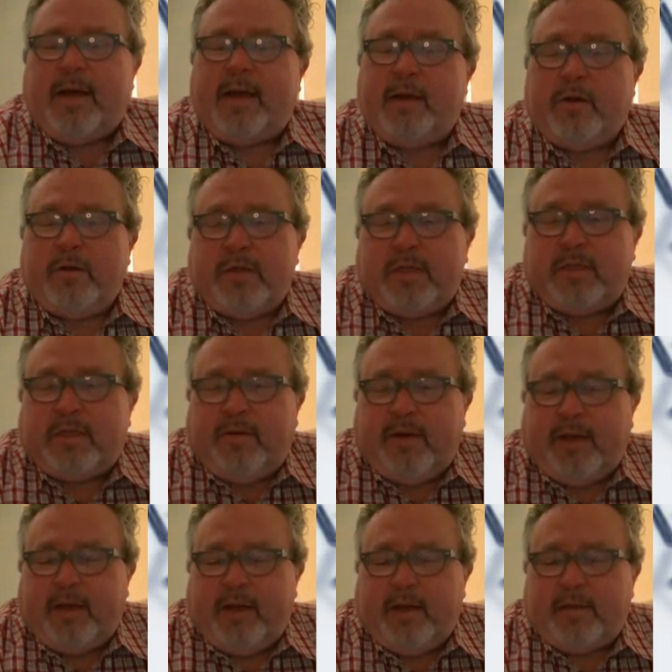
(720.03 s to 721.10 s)
diagnosis of
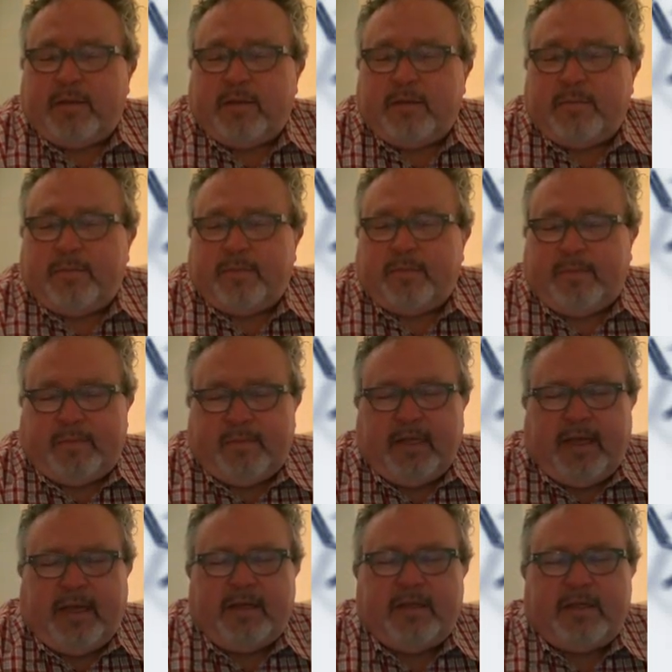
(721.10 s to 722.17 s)
ALS.
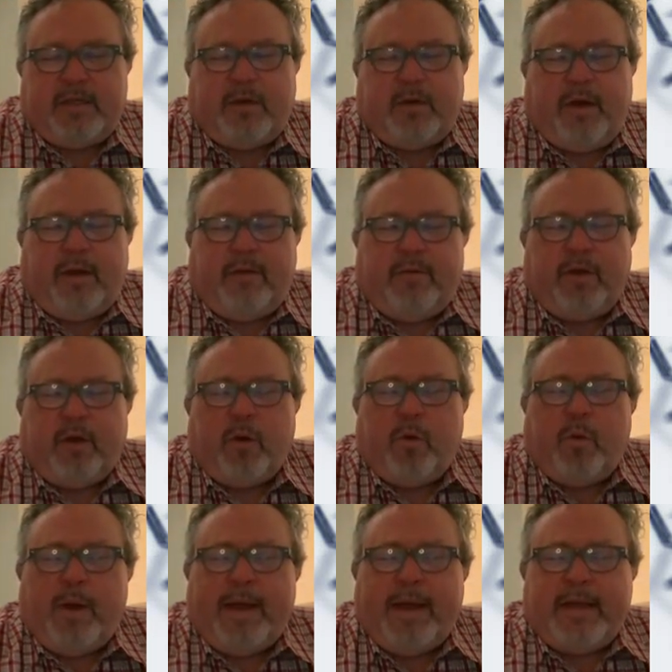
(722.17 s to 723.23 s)
And so if there are
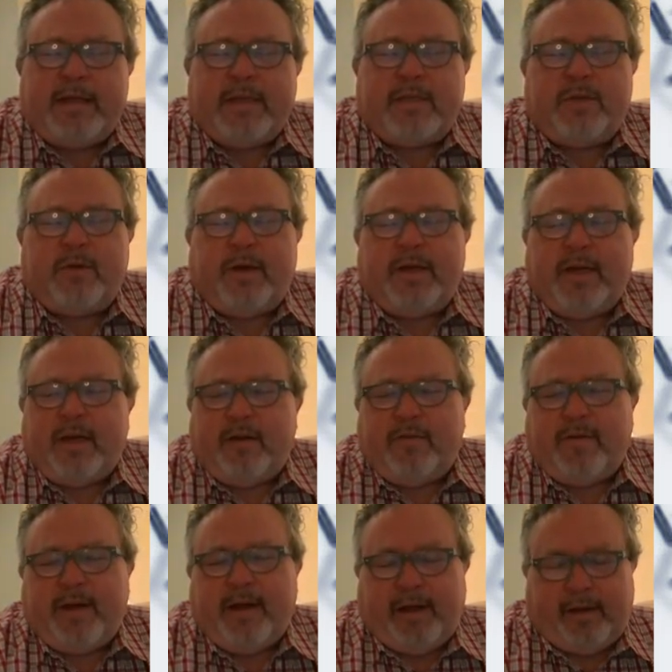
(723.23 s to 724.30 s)
ways to
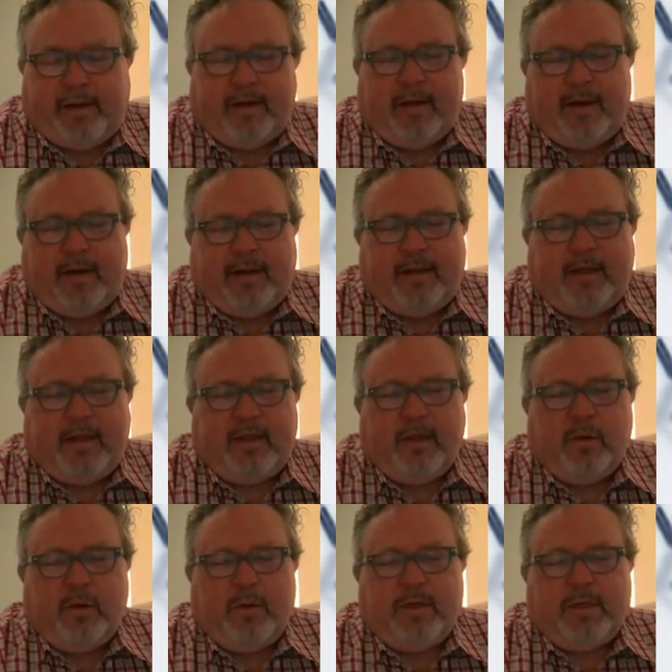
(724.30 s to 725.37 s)
identify that
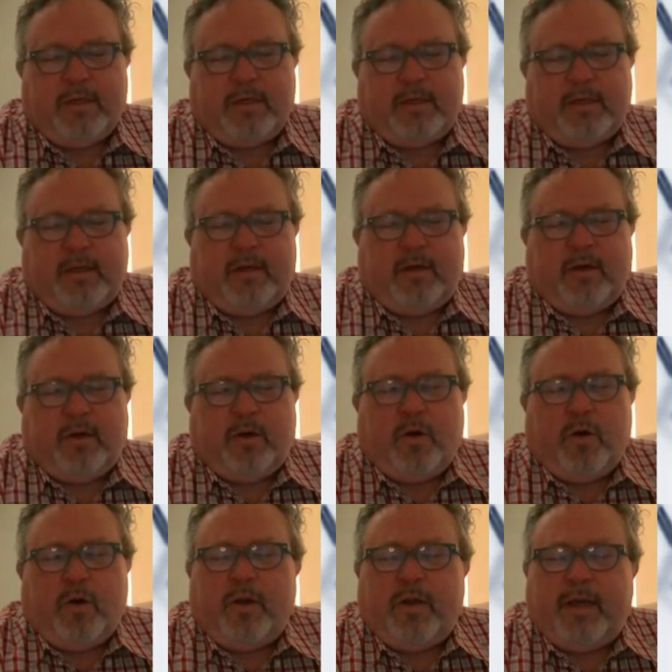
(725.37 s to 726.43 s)
there was
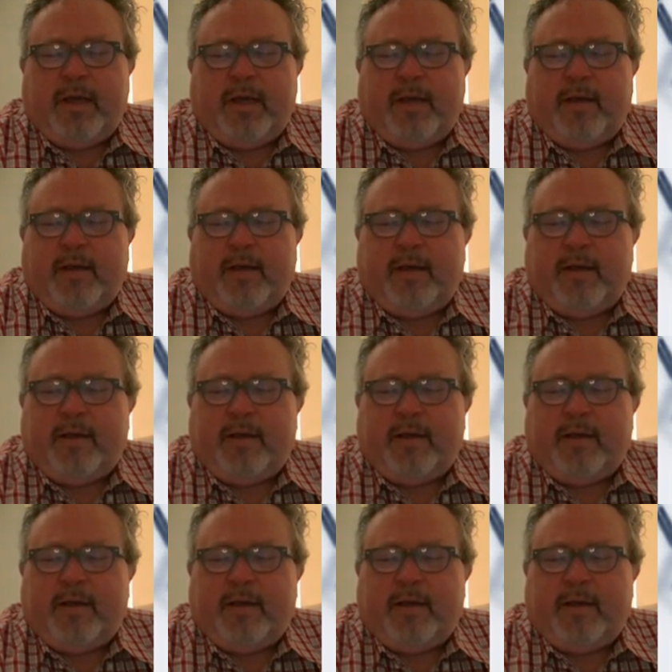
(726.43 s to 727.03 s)
early